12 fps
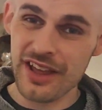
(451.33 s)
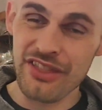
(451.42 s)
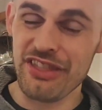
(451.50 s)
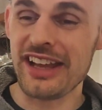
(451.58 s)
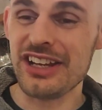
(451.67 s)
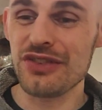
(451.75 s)

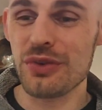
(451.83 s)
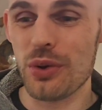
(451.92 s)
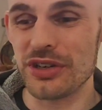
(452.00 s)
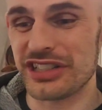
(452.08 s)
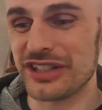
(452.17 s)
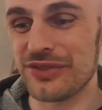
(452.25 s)
Thank you for
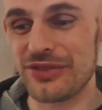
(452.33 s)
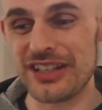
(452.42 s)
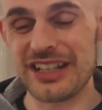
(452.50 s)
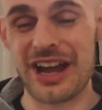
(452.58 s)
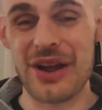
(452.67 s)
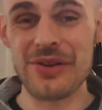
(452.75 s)
watching the
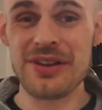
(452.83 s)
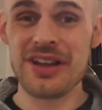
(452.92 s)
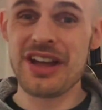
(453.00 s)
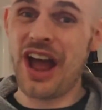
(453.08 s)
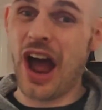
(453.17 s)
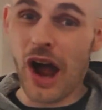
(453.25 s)
video.
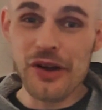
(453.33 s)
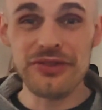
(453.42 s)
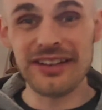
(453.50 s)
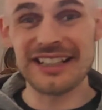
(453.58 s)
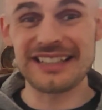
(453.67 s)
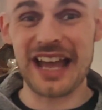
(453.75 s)

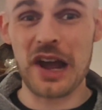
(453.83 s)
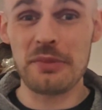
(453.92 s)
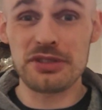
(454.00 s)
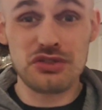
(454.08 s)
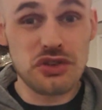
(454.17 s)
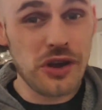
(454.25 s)
Hopefully this
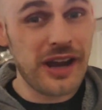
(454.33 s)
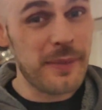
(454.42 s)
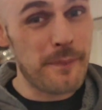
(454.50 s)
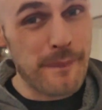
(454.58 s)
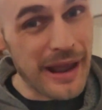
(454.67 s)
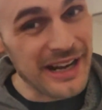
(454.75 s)
helps. If you had a
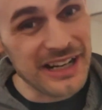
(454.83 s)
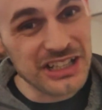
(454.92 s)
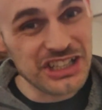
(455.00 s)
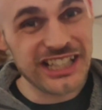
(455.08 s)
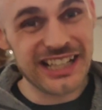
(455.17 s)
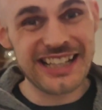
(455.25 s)
better
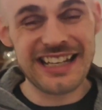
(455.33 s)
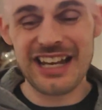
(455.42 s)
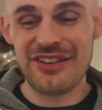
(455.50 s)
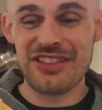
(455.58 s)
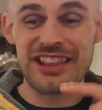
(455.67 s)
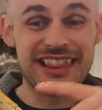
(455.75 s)
chicken
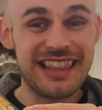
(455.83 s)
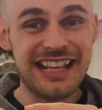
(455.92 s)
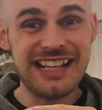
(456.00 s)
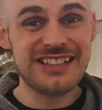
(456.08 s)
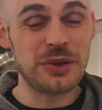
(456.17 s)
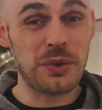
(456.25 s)
Kiev than
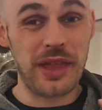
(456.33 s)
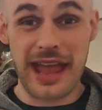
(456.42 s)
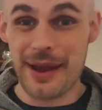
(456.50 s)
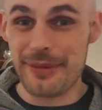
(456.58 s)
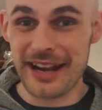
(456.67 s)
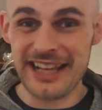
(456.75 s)
these or the
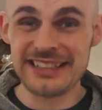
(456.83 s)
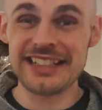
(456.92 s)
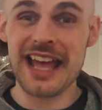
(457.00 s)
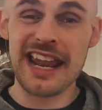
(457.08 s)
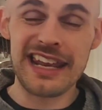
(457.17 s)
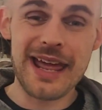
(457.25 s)

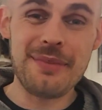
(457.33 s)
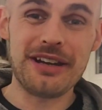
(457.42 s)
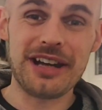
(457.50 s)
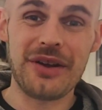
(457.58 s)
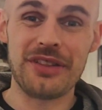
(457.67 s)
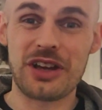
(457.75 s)
M&S, let me
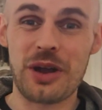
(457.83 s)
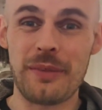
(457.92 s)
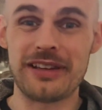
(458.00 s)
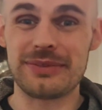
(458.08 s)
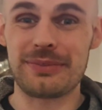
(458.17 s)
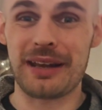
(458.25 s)
know in the
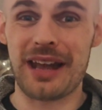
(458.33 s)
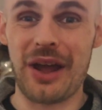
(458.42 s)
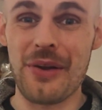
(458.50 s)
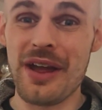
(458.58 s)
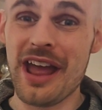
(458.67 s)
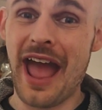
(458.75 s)
comments
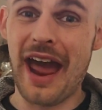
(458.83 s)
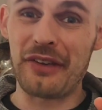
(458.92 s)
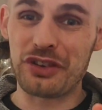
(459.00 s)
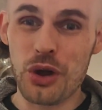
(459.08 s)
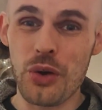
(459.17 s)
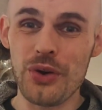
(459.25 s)
below. And
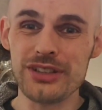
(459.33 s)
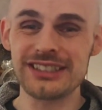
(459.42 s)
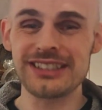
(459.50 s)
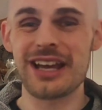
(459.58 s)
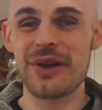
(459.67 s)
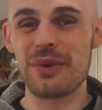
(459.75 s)
of
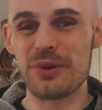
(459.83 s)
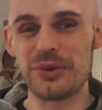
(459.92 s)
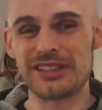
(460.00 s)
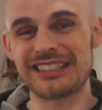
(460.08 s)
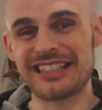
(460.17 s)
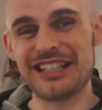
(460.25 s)
course, we will
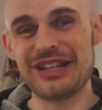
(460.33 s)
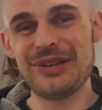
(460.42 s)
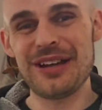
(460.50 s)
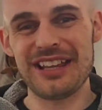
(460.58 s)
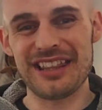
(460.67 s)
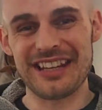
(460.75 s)
see
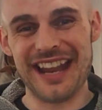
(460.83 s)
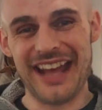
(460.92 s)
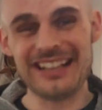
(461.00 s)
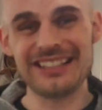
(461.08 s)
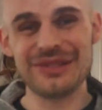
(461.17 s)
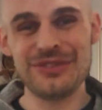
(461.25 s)
you in the
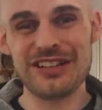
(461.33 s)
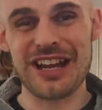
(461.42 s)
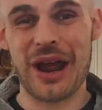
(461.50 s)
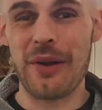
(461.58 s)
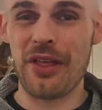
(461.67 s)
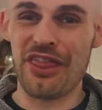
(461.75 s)
next
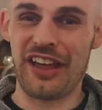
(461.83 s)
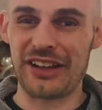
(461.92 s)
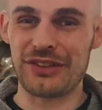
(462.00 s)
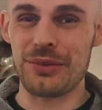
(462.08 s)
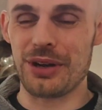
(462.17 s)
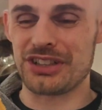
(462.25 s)
video. Thanks
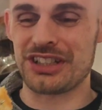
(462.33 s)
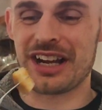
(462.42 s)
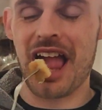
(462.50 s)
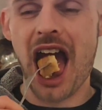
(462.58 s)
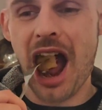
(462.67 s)
for watching.